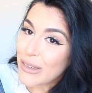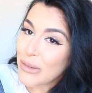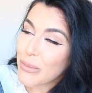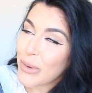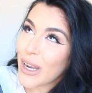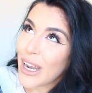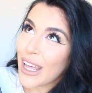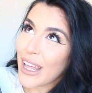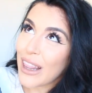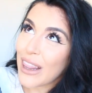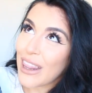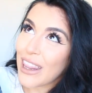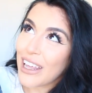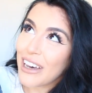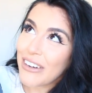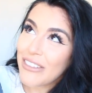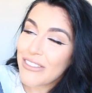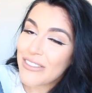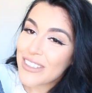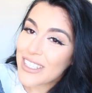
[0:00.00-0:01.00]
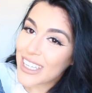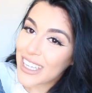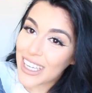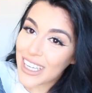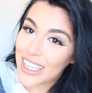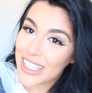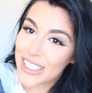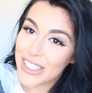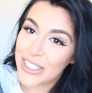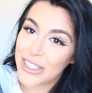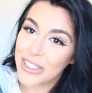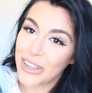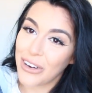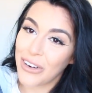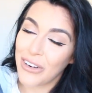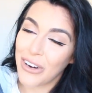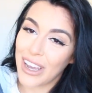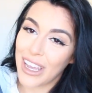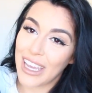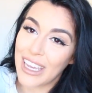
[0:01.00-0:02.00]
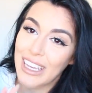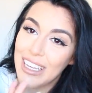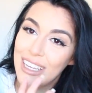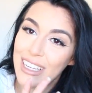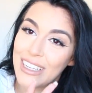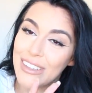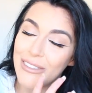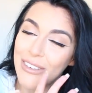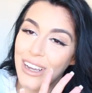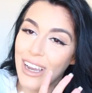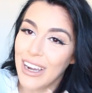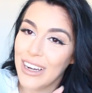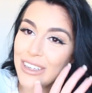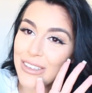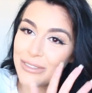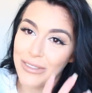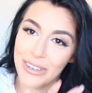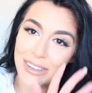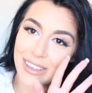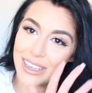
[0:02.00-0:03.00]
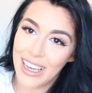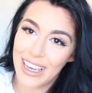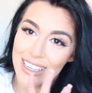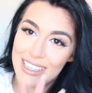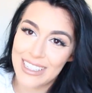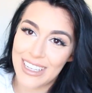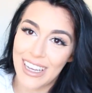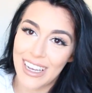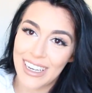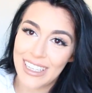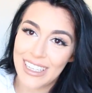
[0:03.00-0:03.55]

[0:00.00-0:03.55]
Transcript: but I loved it, so I kind of really had to get